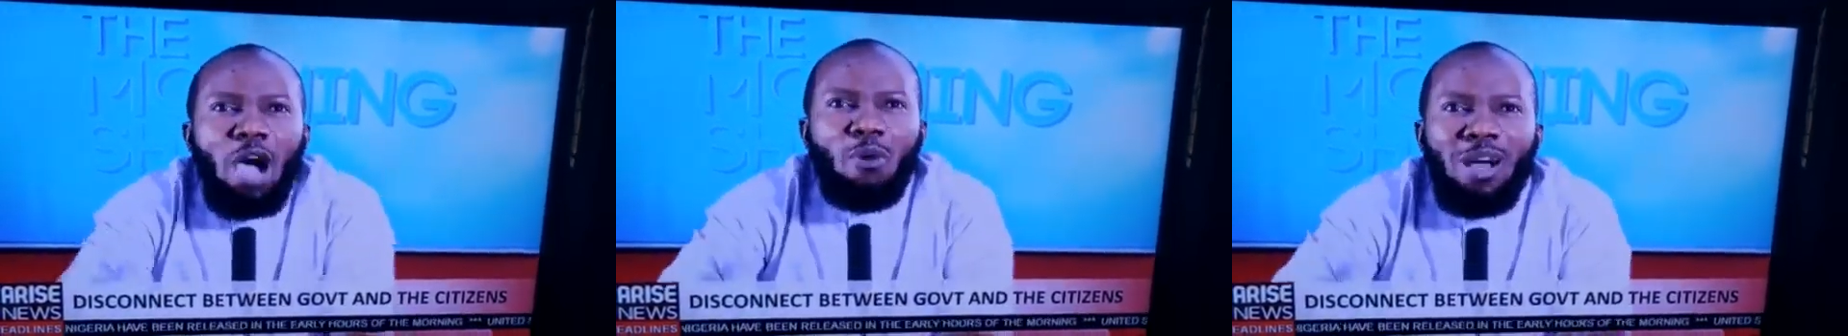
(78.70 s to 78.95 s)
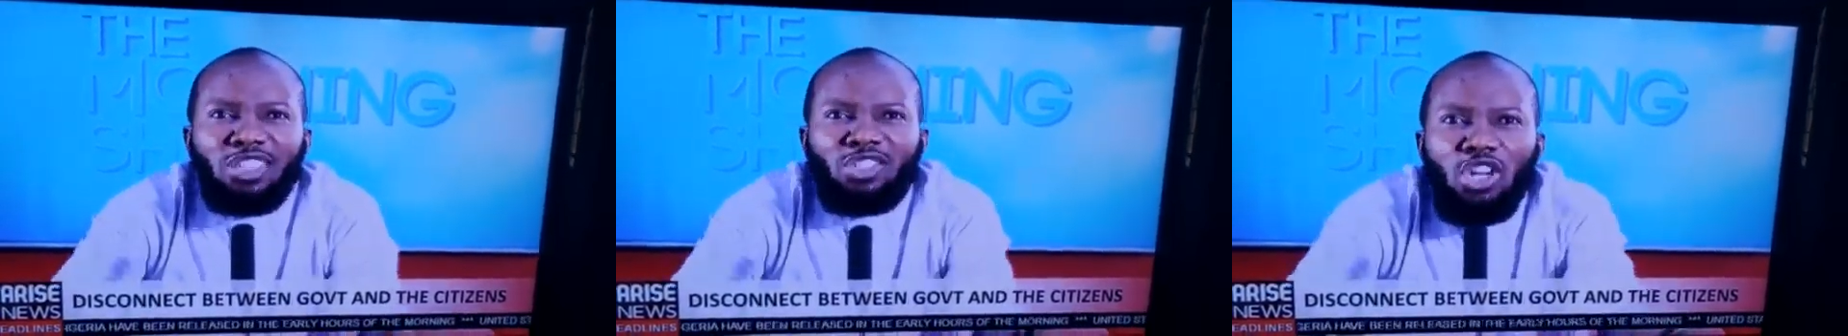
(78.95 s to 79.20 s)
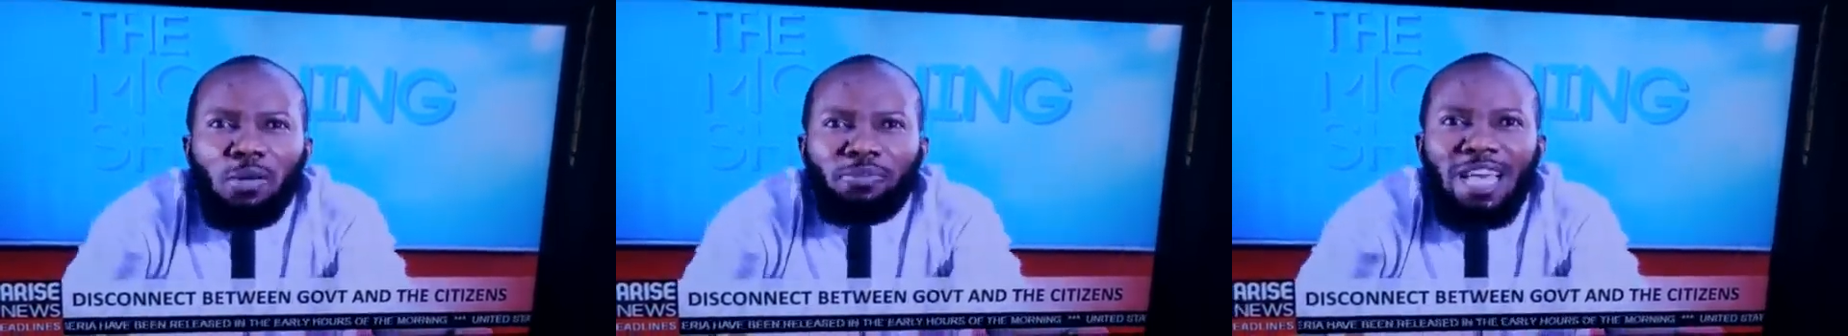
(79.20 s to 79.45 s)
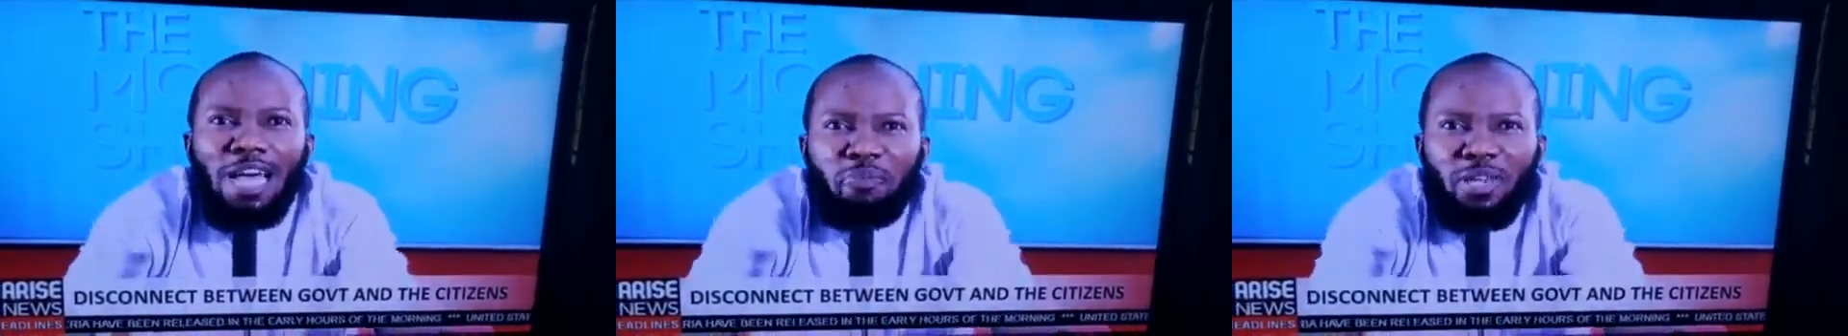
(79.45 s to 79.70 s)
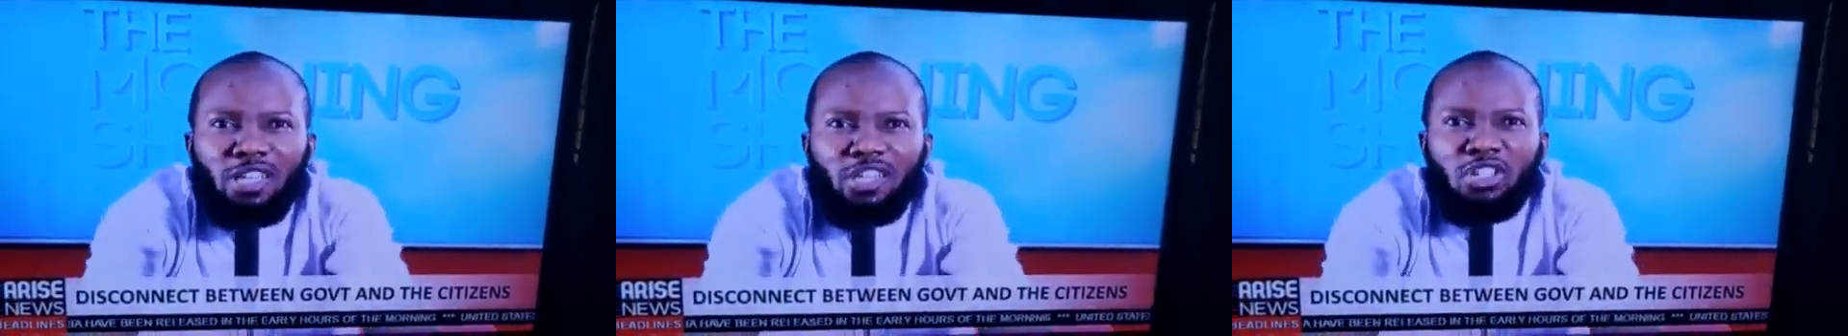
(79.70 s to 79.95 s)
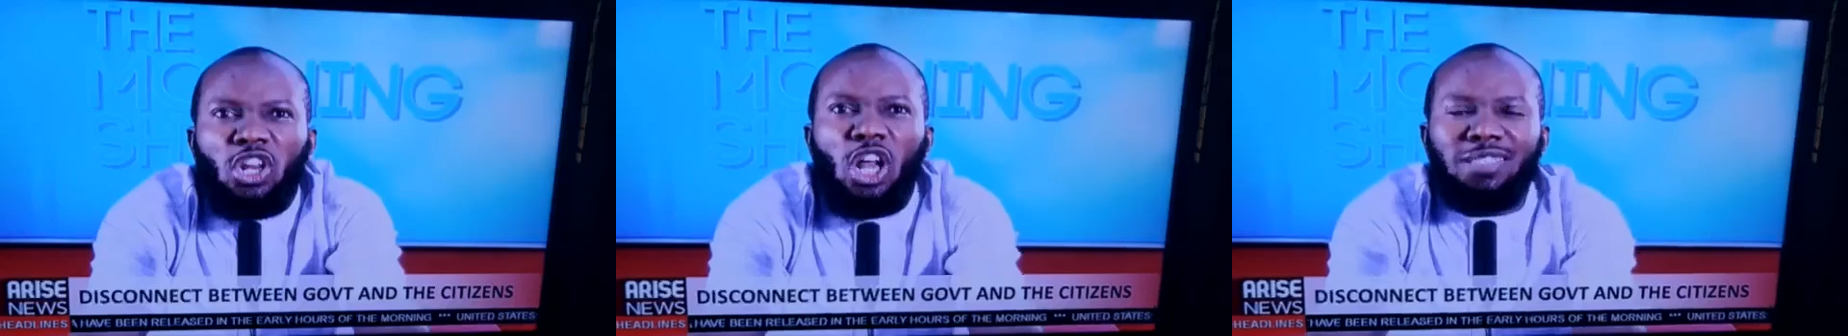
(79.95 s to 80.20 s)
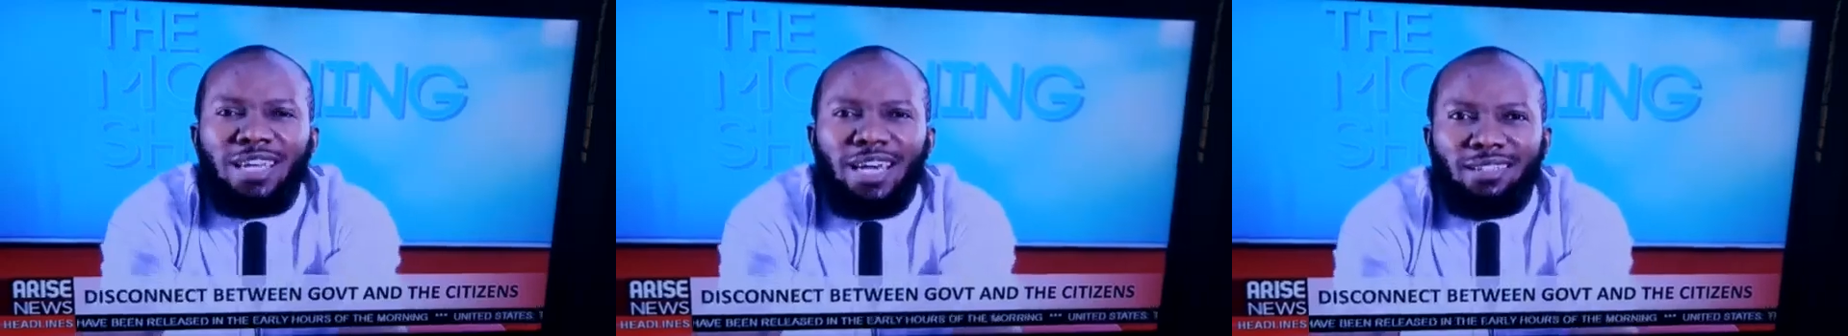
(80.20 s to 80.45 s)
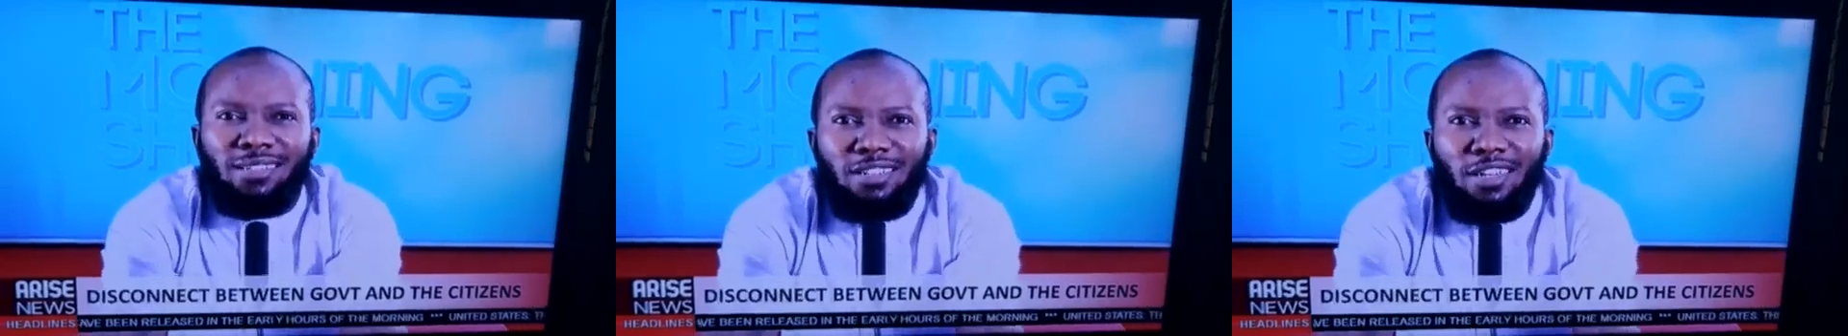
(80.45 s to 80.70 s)
Our troops are being
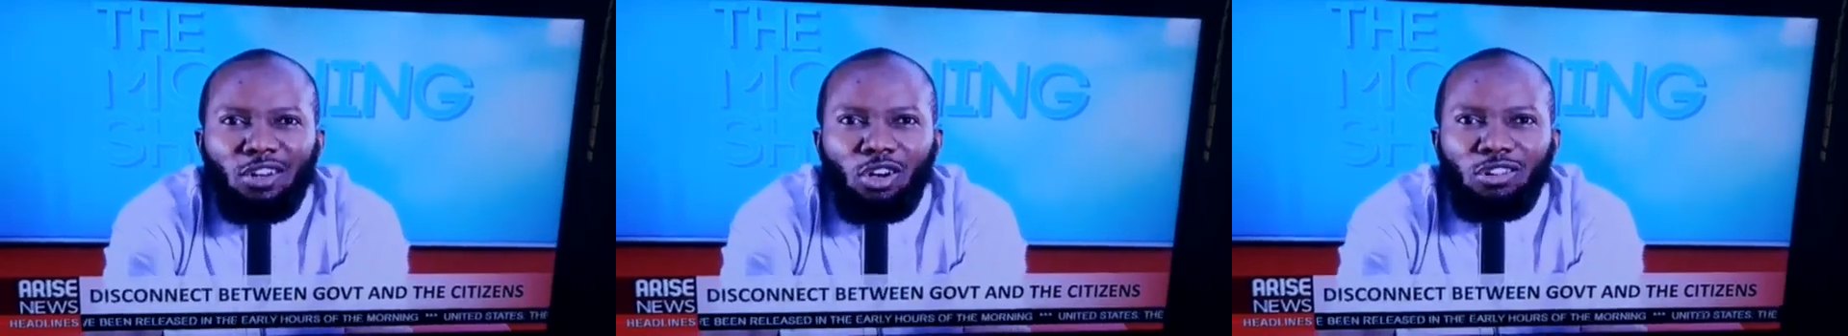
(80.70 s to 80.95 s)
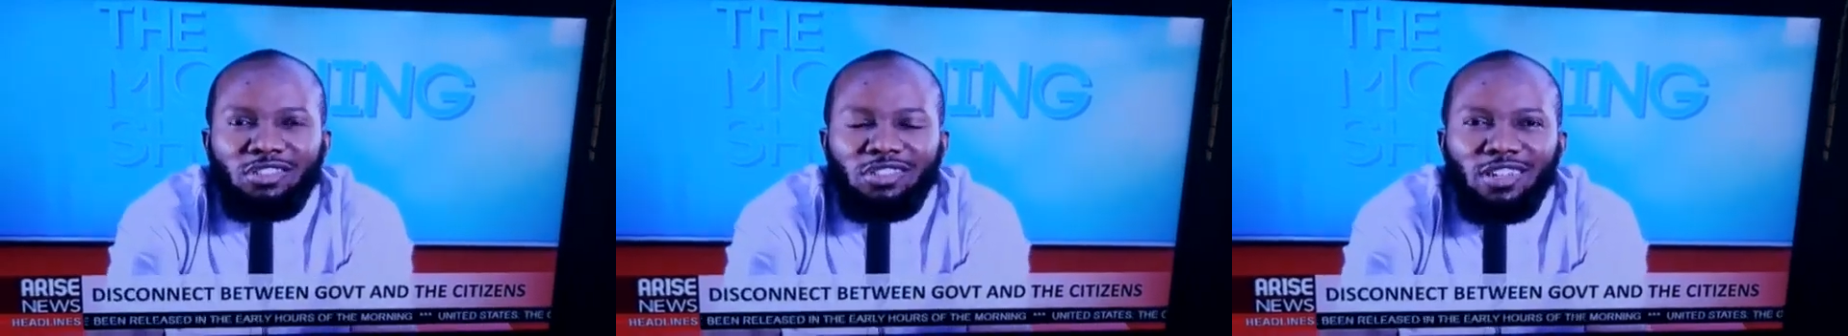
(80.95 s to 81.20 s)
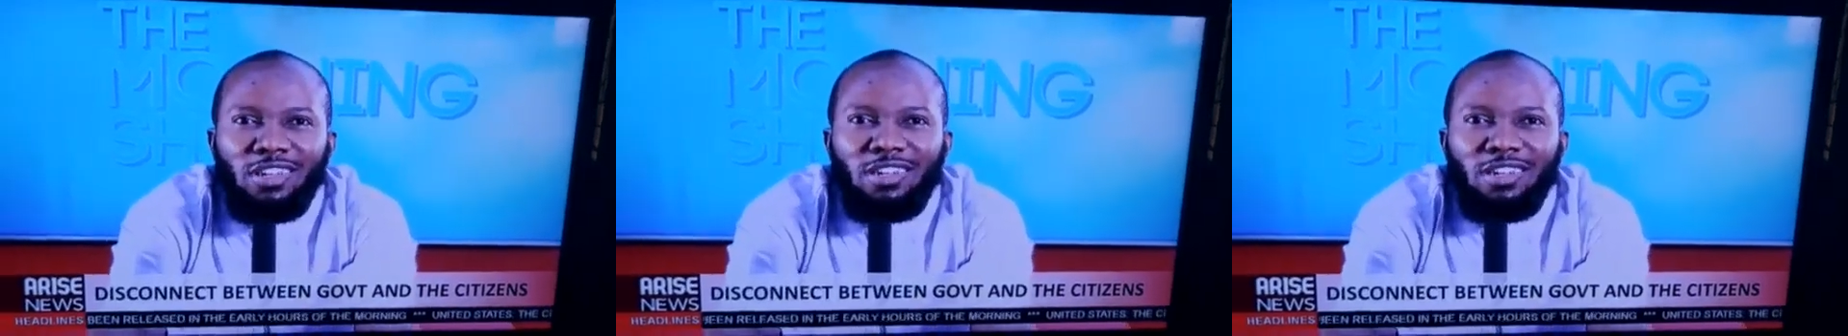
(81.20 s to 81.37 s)
slaughtered in the north.